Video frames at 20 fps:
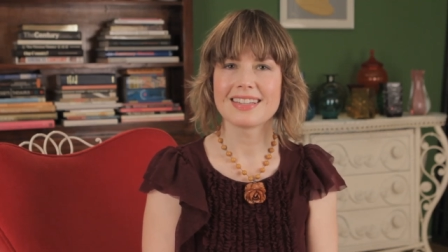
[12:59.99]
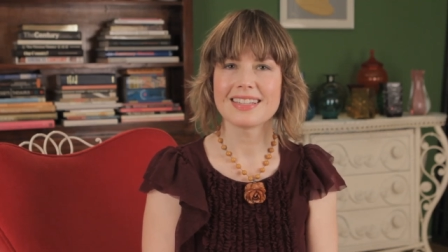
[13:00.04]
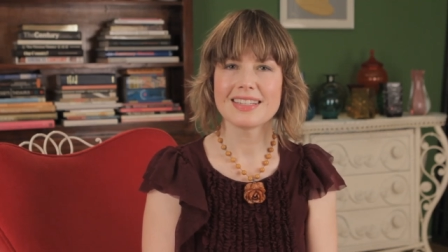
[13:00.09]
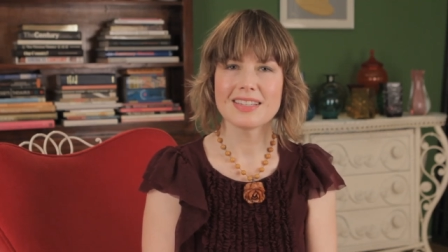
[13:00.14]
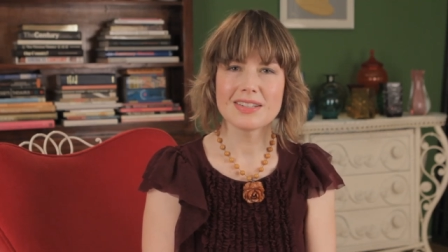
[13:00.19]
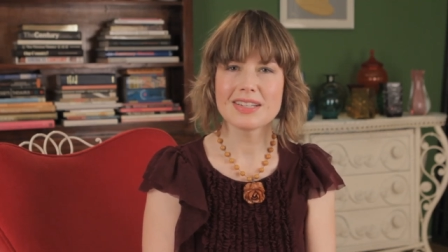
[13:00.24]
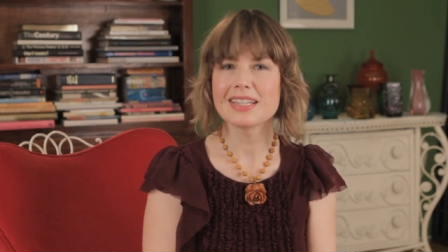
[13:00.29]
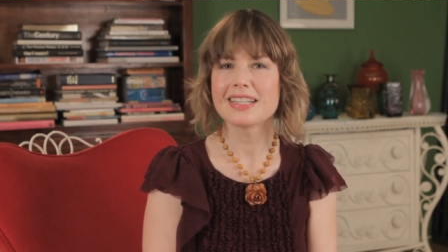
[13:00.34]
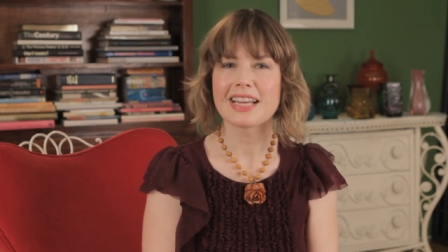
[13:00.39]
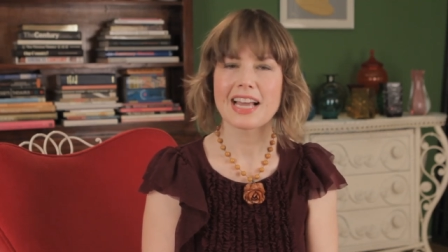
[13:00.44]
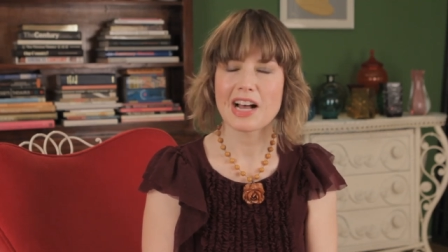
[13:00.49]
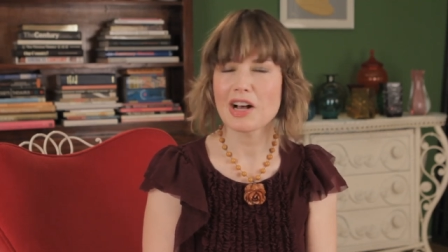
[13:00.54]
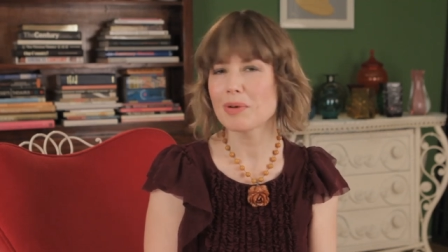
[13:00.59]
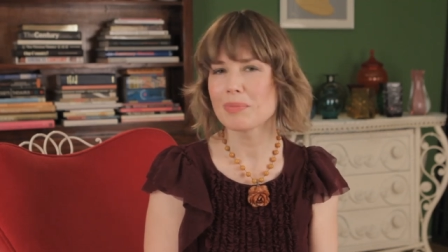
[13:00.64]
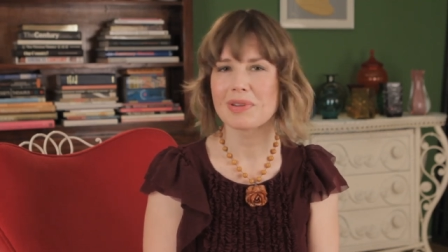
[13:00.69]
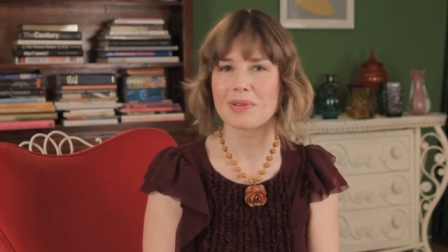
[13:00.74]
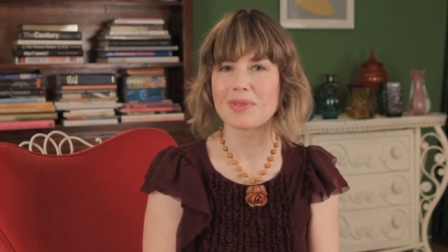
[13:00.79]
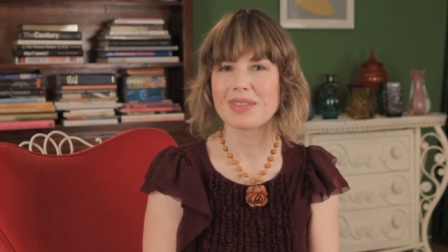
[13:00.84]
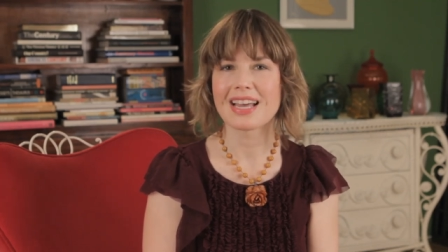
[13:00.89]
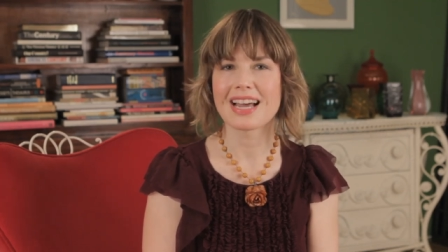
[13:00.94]
You need to help
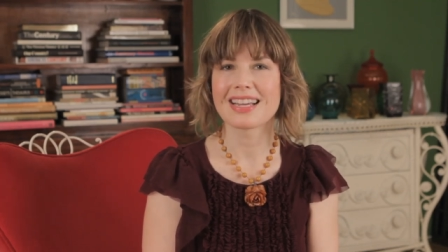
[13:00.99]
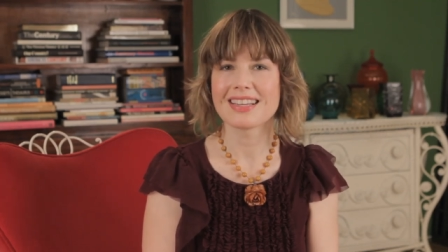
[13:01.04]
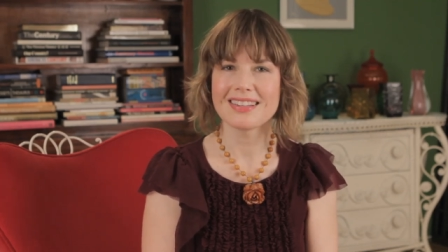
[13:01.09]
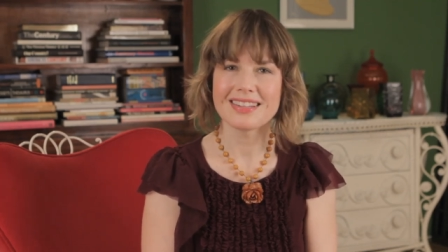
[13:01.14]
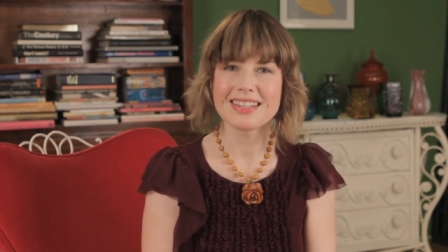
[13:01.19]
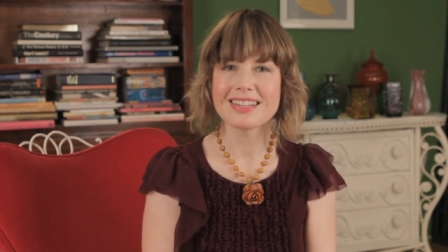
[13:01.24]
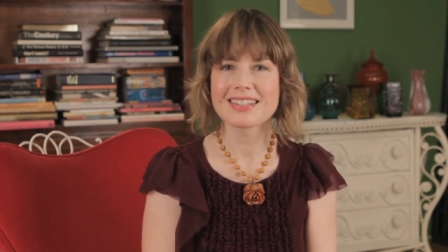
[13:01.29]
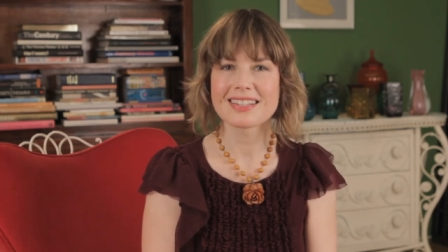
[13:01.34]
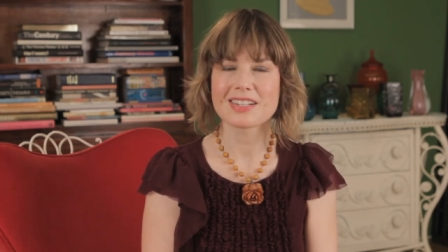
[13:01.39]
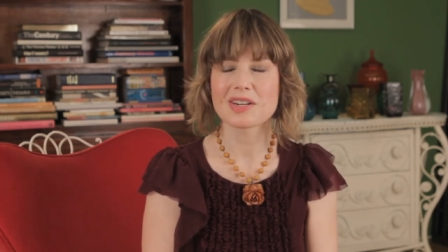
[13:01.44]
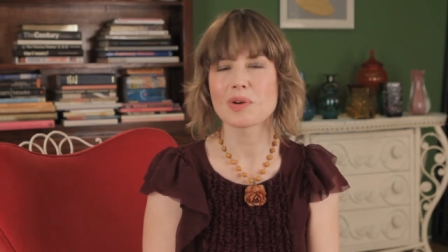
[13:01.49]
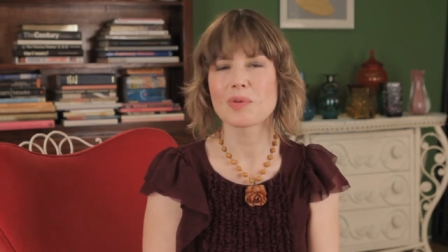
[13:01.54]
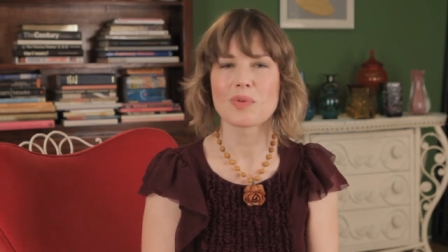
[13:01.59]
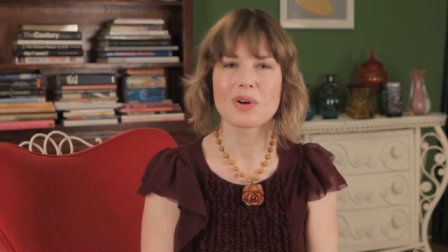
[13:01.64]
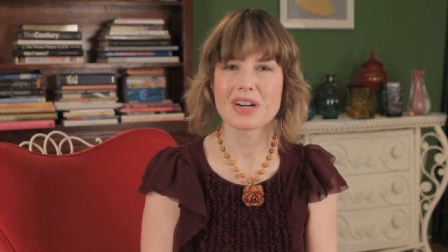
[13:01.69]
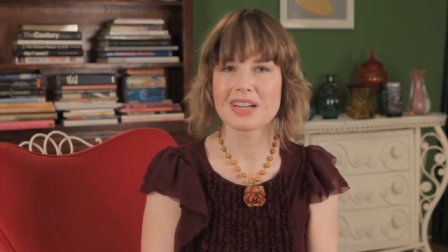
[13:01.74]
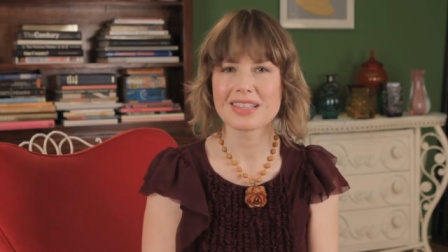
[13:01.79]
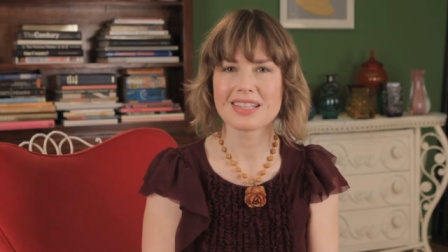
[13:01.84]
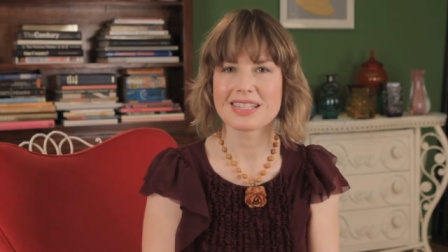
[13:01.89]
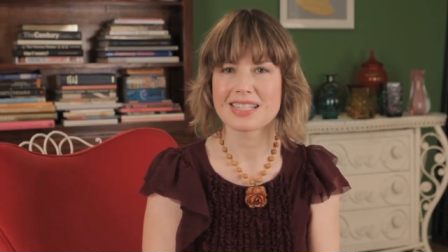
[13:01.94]
me with that. You need to start
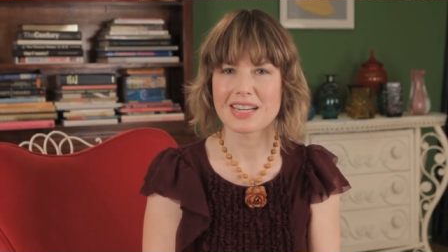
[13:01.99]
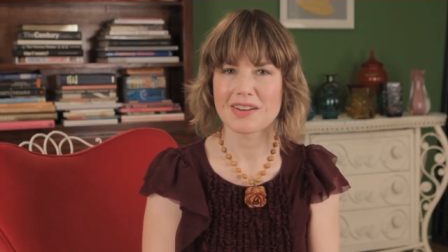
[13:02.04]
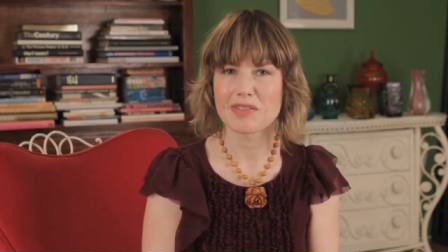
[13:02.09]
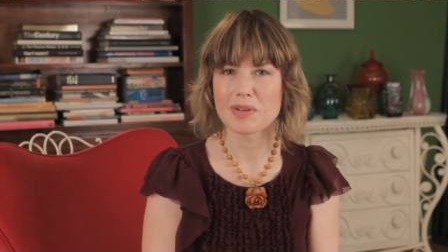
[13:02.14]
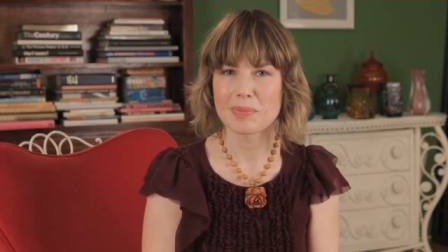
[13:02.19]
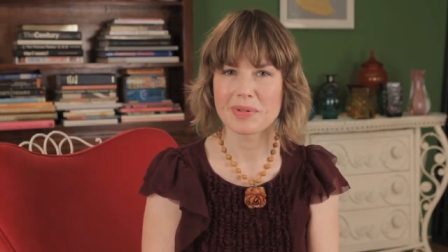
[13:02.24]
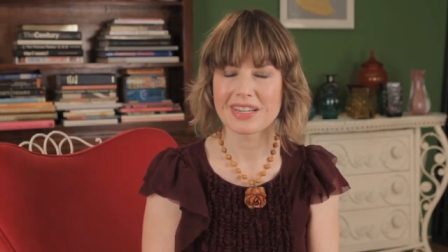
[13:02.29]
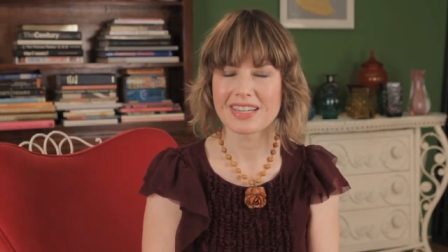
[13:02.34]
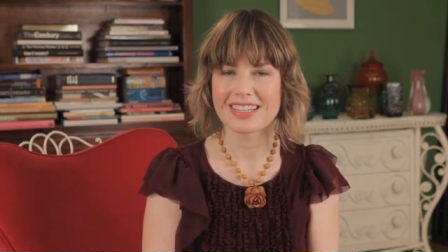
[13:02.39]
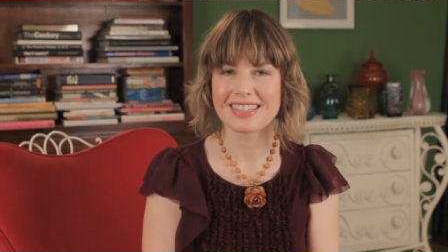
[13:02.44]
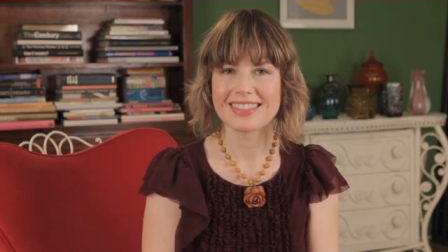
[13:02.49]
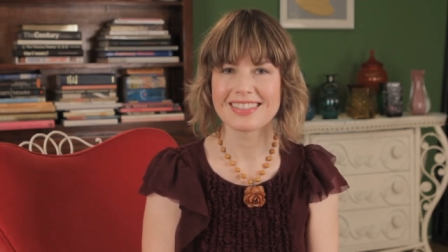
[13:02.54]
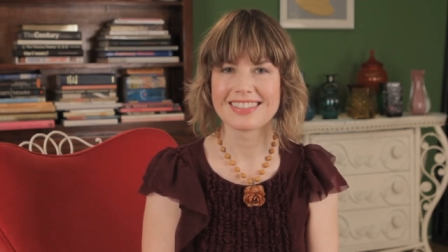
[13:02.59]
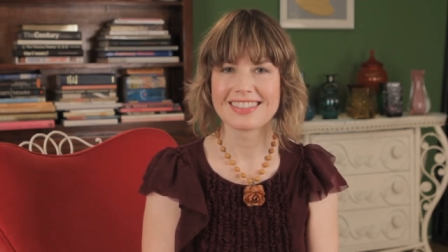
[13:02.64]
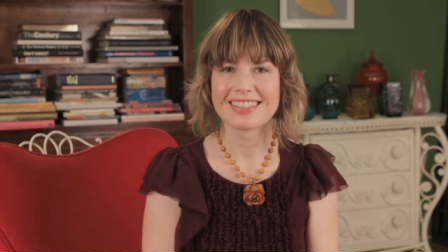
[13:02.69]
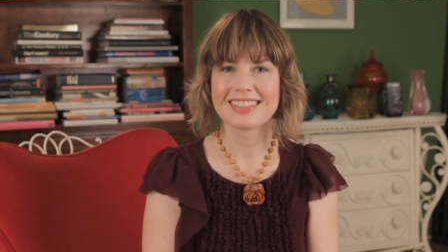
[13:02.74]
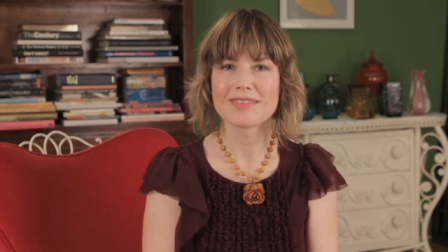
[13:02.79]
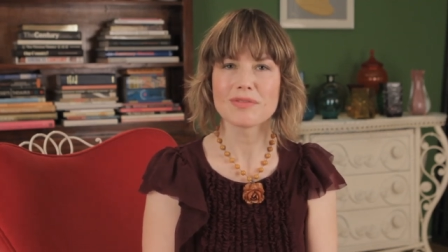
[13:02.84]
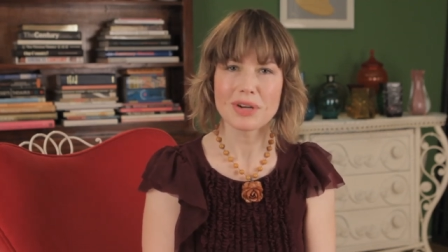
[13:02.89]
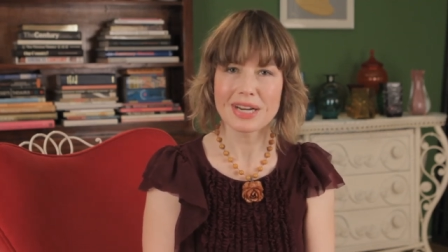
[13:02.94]
wearing this, everybody,
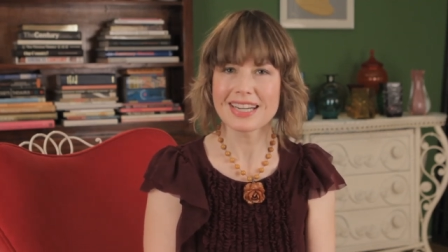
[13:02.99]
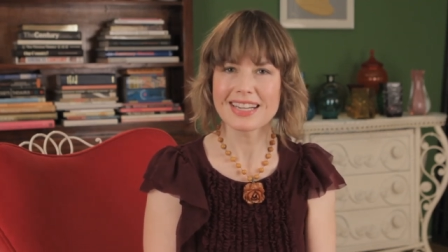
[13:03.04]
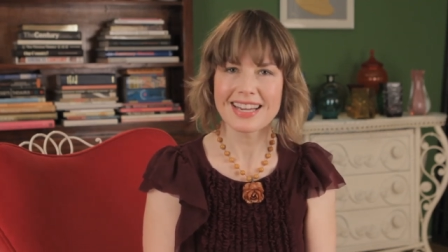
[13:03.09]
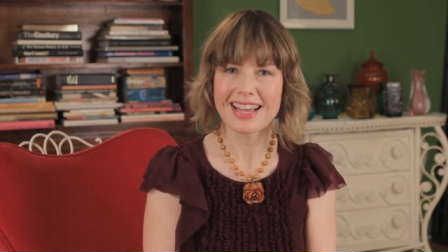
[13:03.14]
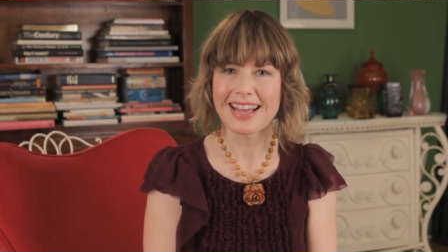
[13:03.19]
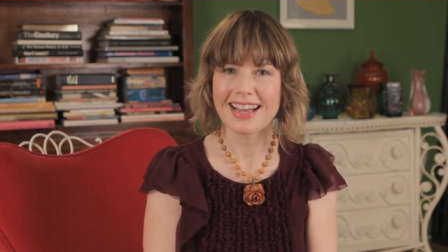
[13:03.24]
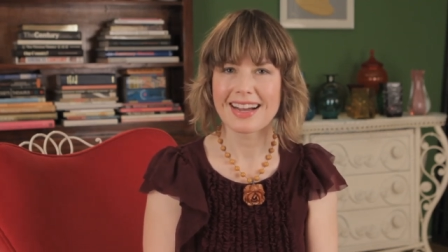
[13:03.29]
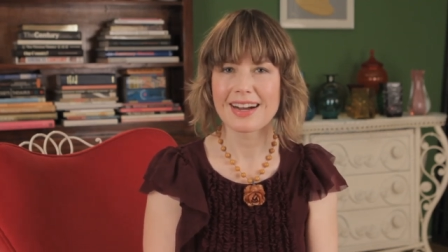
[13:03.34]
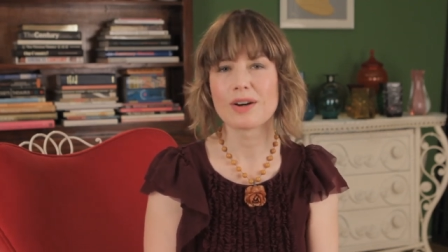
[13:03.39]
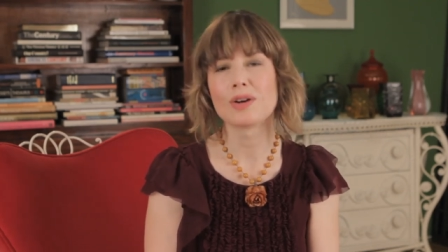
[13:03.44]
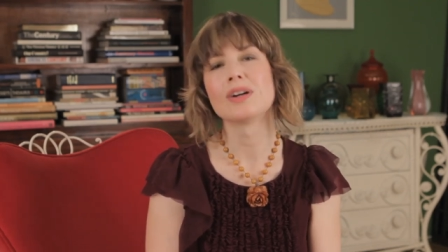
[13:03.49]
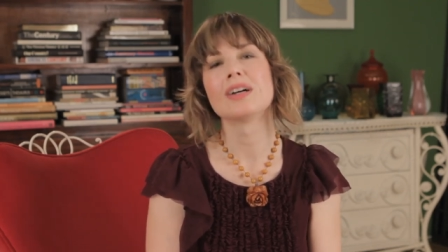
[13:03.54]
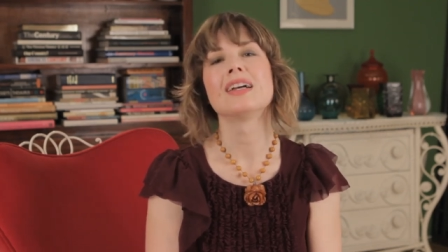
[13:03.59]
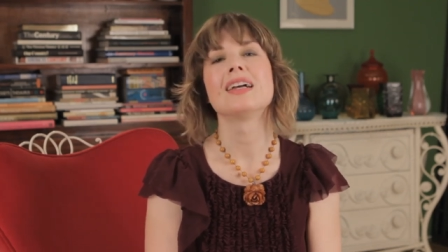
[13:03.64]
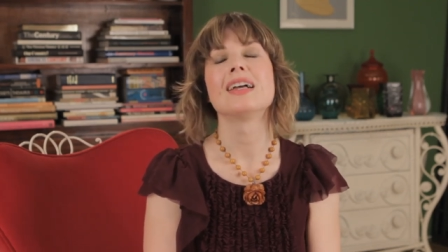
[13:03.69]
right now.